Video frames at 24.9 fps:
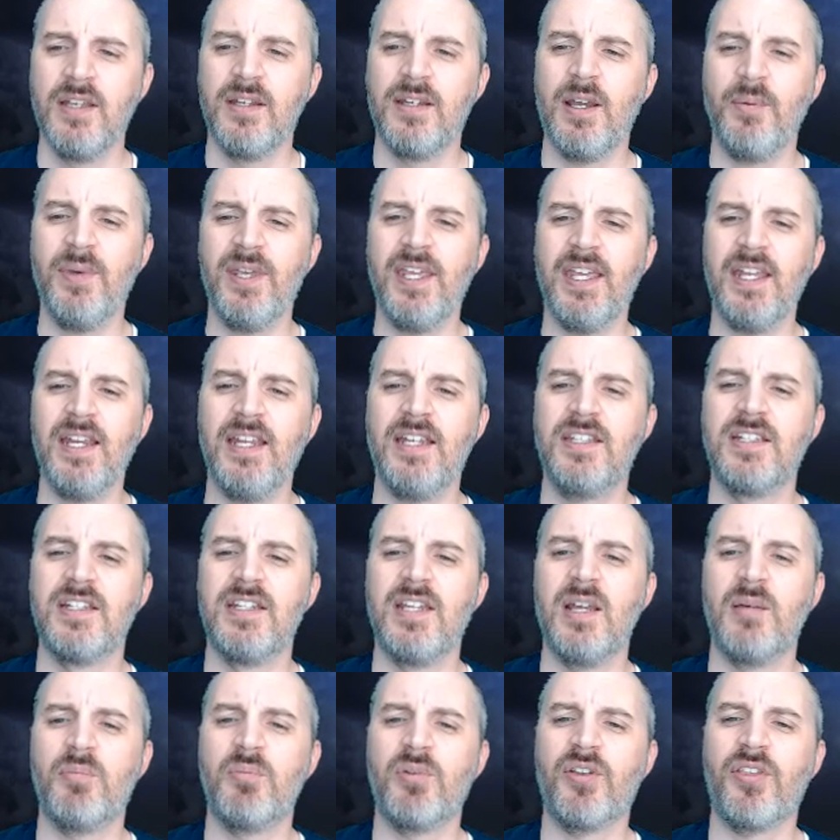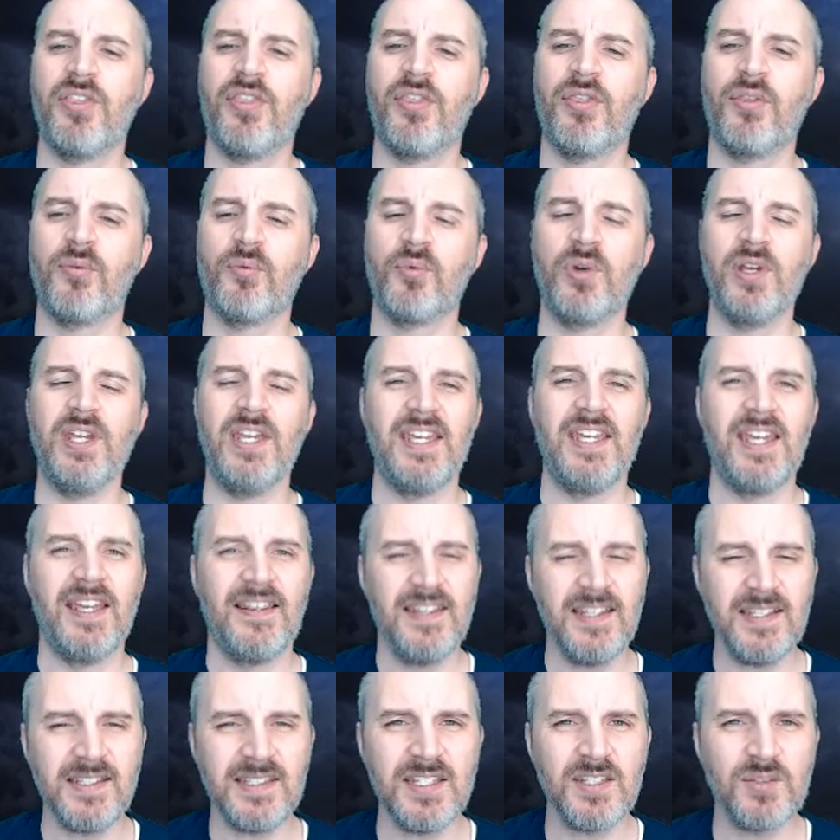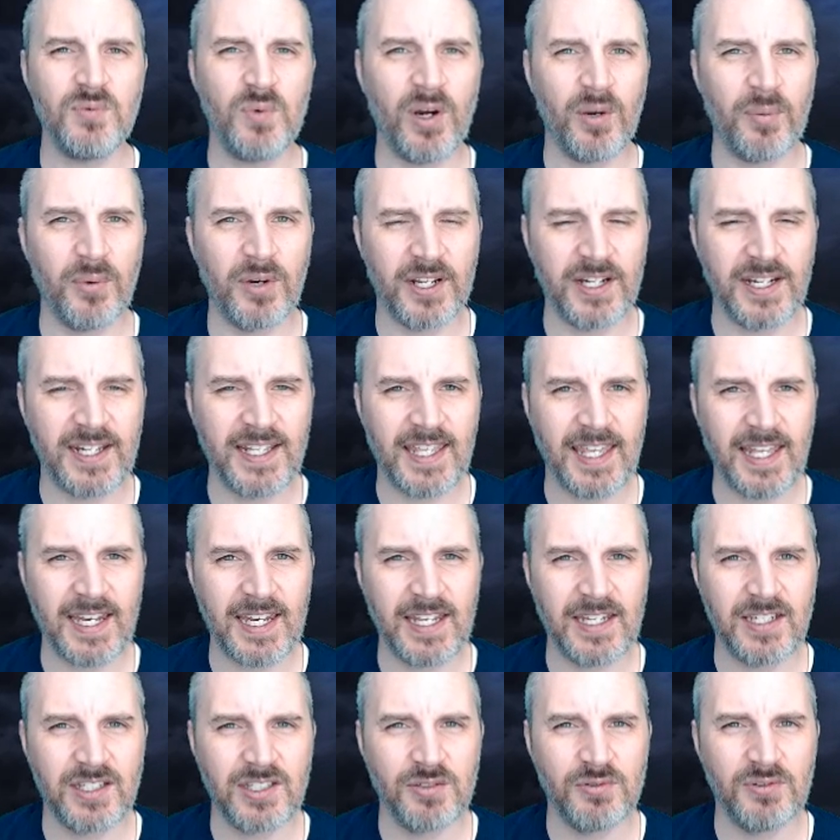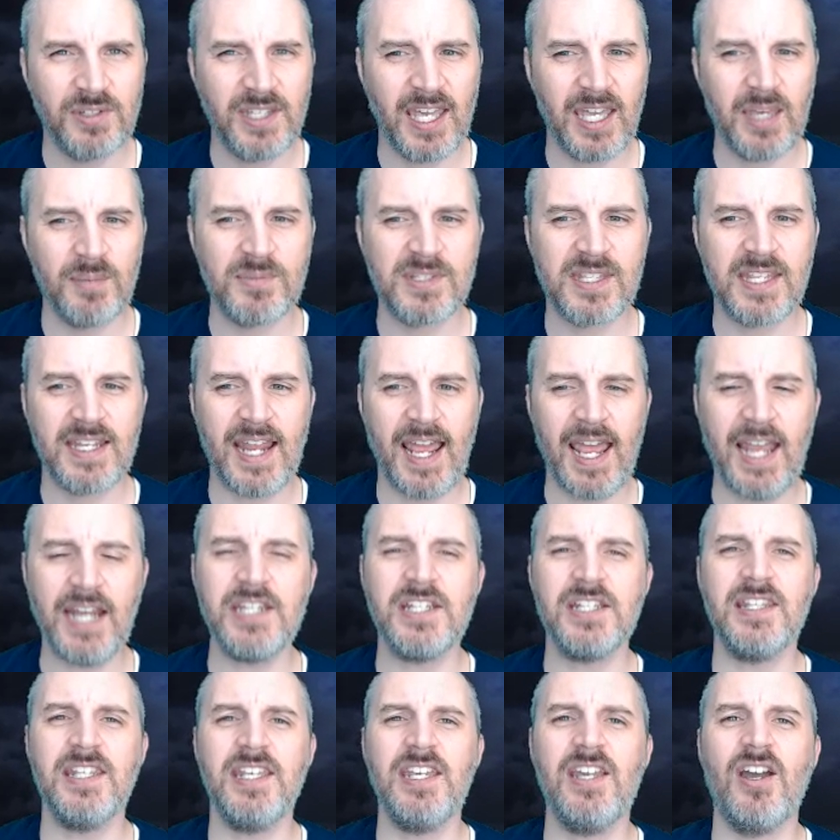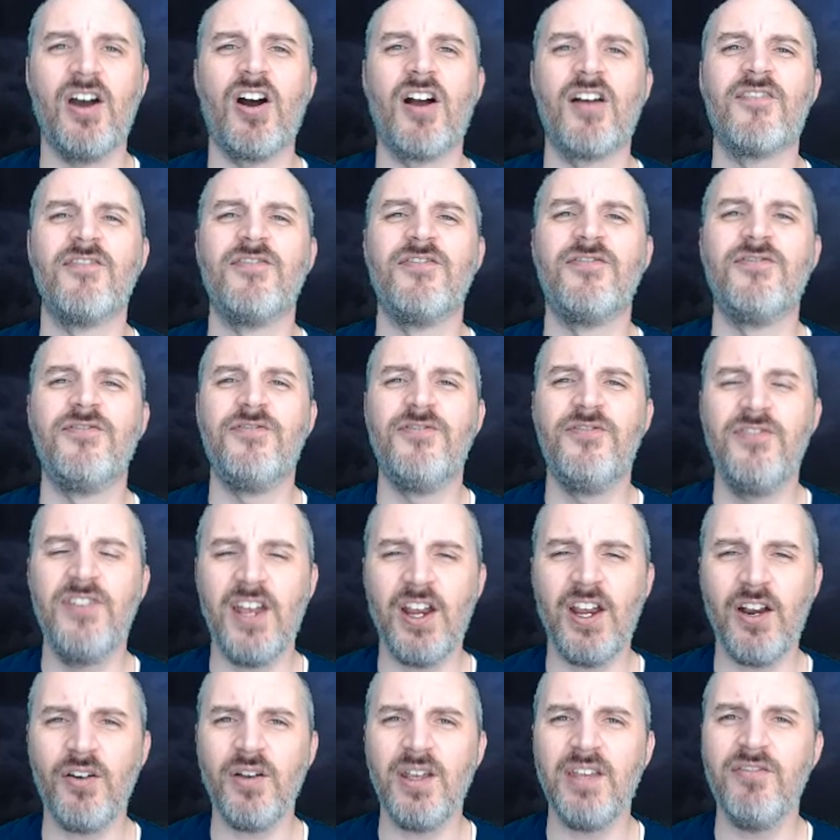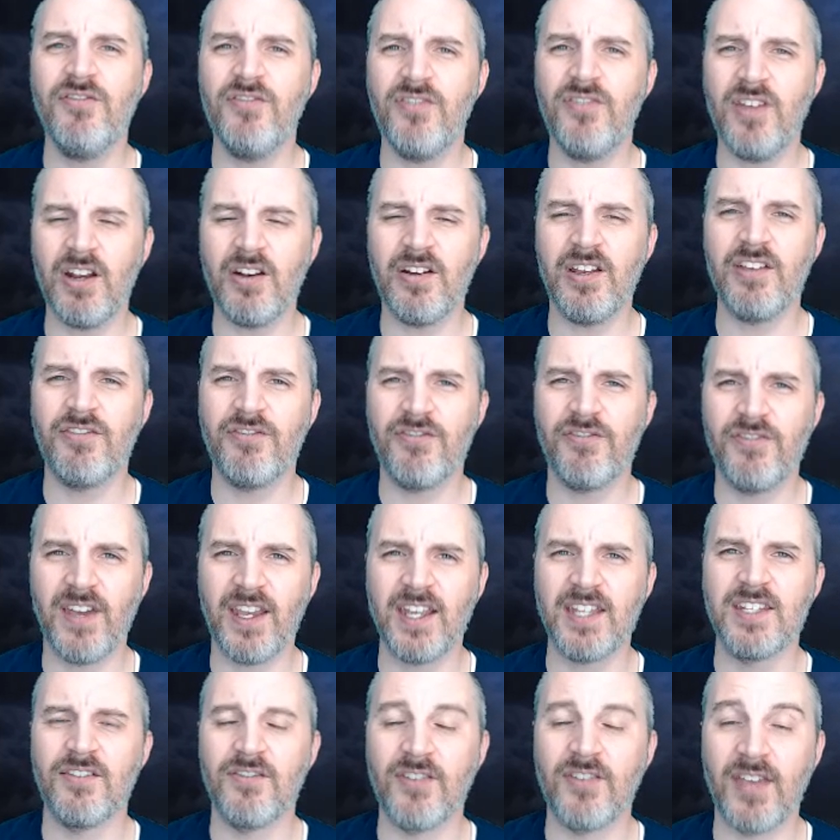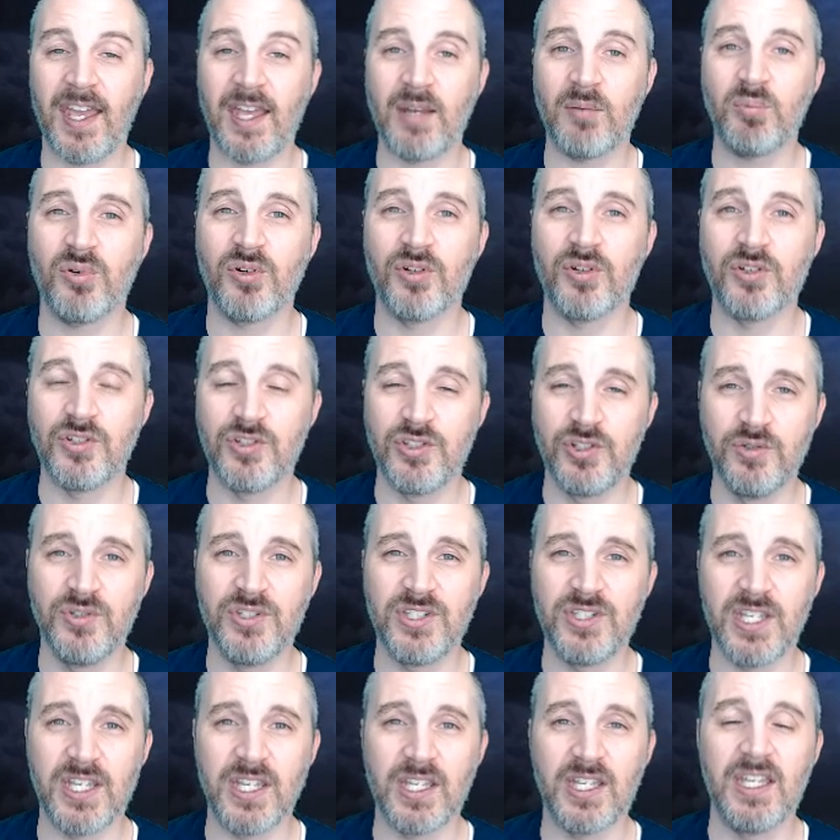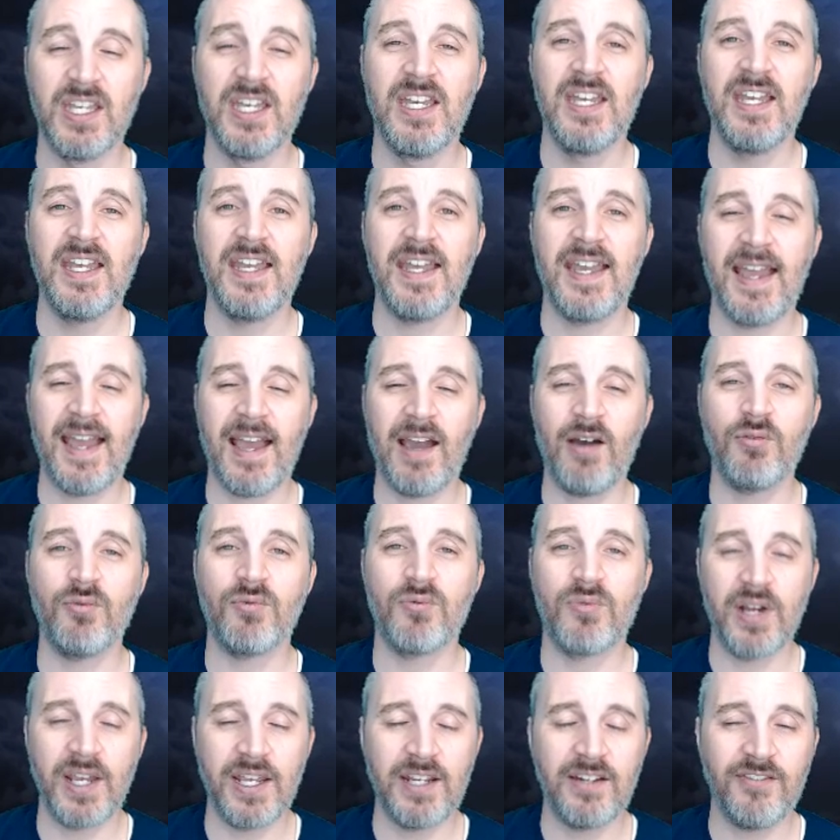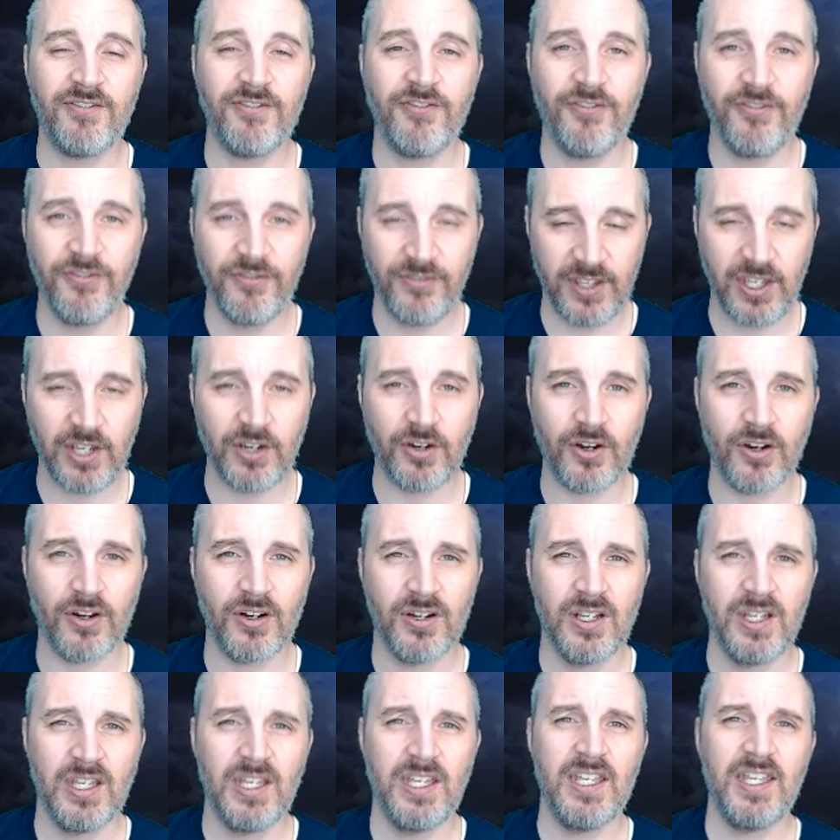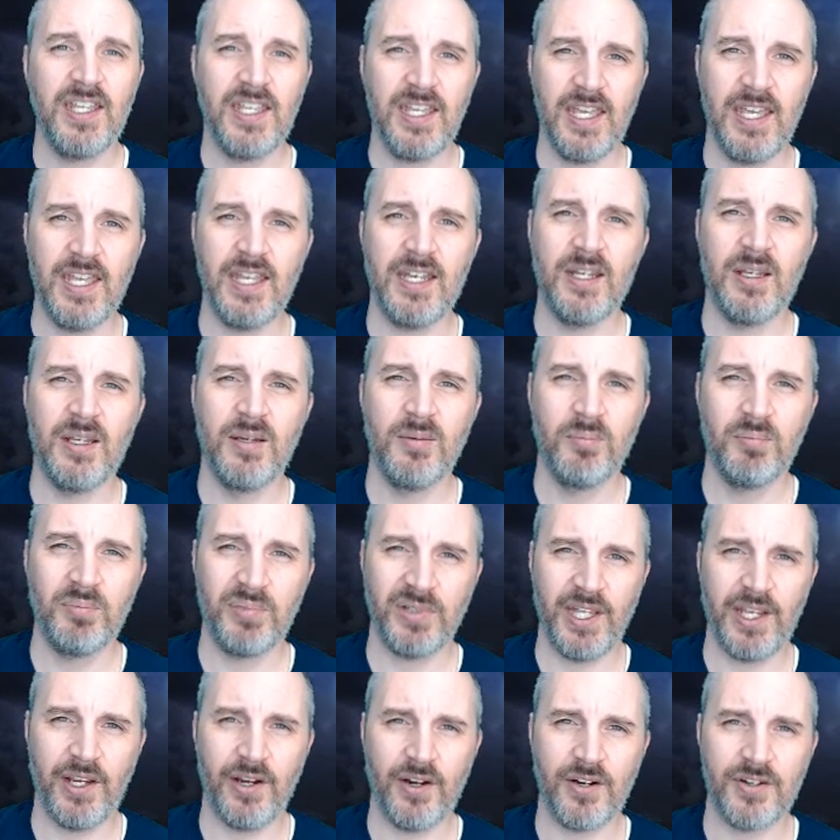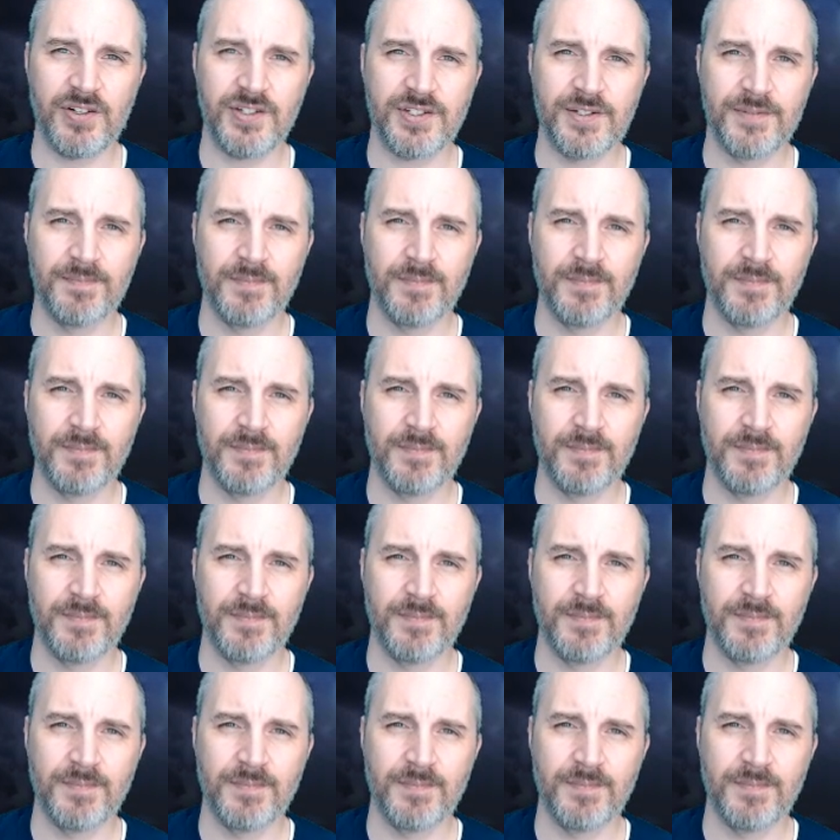Now we get into number 3, and this is where we're going to get into games that actually are very, very effective at producing outright fear in players.